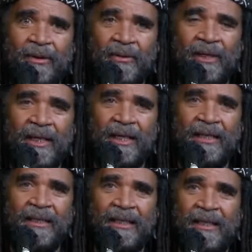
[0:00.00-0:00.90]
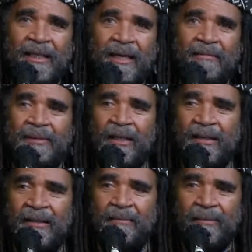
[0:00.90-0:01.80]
Okay, I'm talking